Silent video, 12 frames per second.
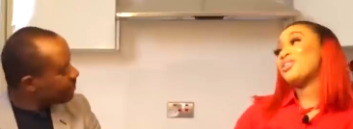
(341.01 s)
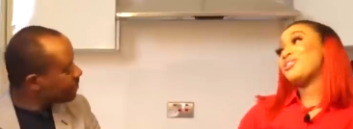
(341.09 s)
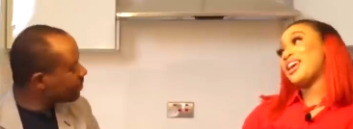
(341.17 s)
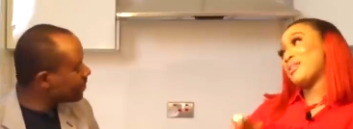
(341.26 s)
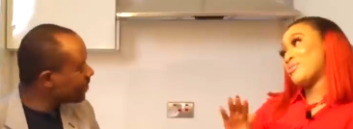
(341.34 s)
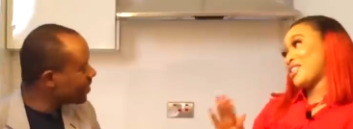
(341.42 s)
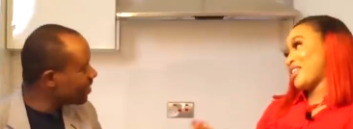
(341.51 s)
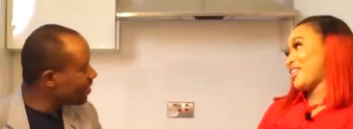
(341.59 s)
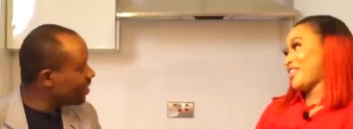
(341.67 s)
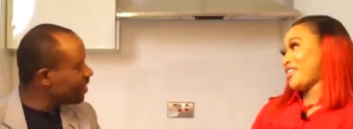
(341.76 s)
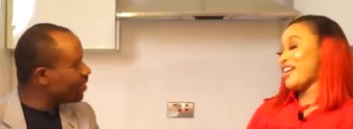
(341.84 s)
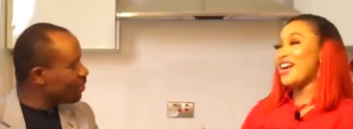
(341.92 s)
Speaker 1: Before you came in
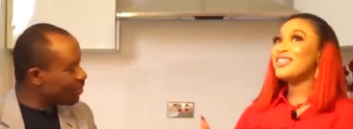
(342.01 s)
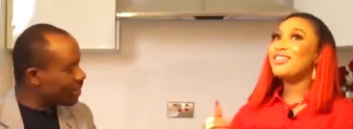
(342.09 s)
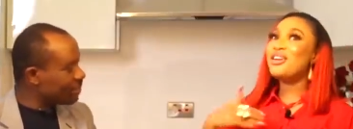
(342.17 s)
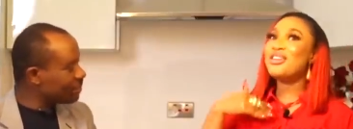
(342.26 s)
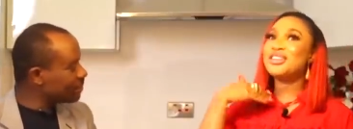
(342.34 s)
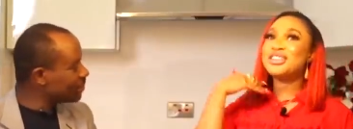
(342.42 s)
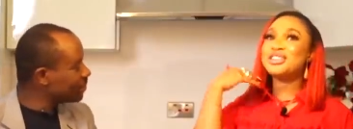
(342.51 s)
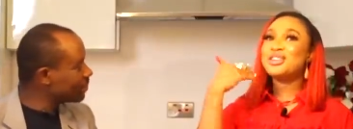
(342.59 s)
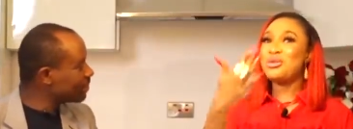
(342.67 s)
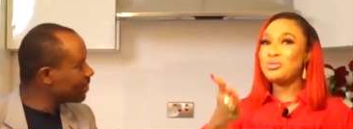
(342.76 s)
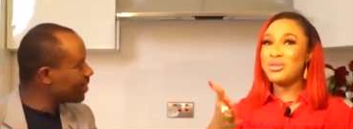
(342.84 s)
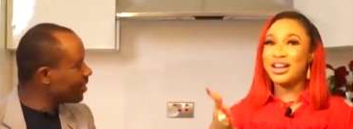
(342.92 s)
here, I okay. already
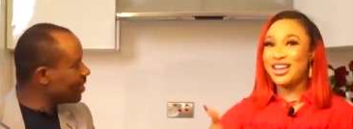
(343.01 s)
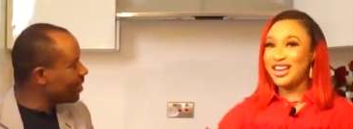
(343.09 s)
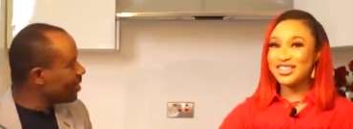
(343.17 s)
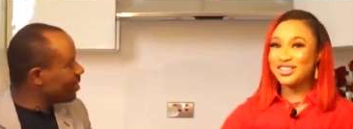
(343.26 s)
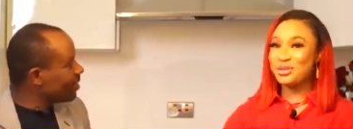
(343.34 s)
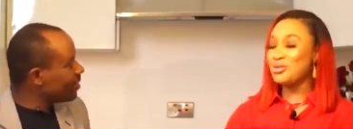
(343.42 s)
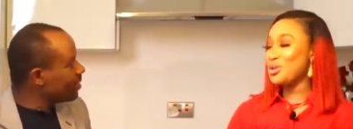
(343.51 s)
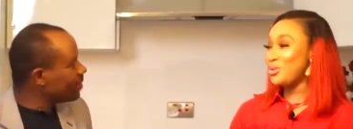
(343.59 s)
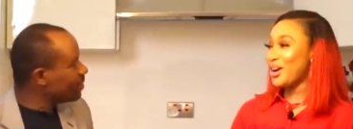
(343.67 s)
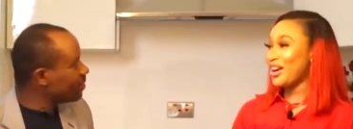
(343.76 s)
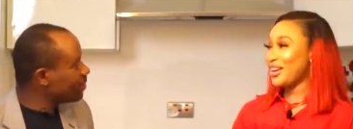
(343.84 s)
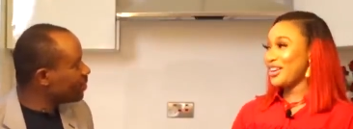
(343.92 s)
told my guests who
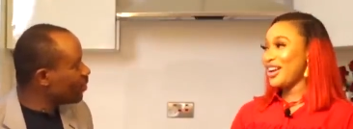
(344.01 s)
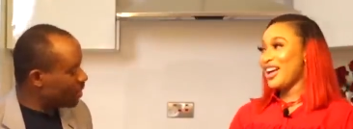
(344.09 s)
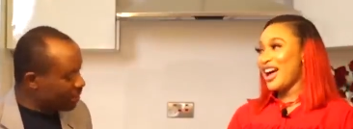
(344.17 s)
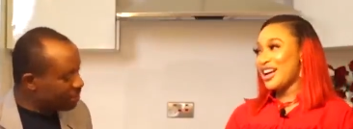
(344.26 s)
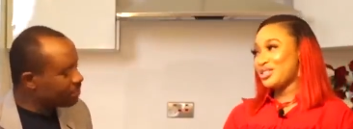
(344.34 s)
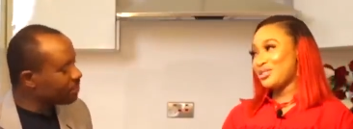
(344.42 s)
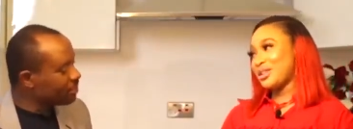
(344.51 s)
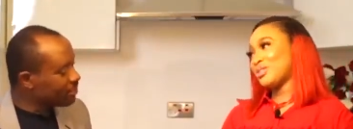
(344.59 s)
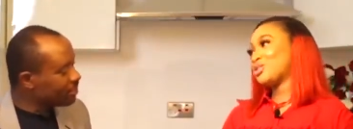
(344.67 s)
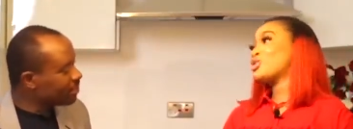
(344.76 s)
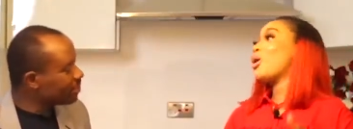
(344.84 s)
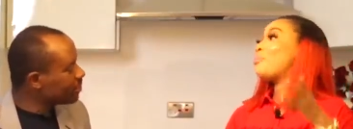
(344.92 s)
you were. Okay. I told
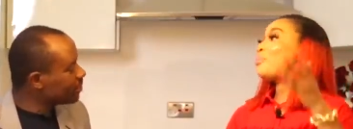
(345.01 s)
them the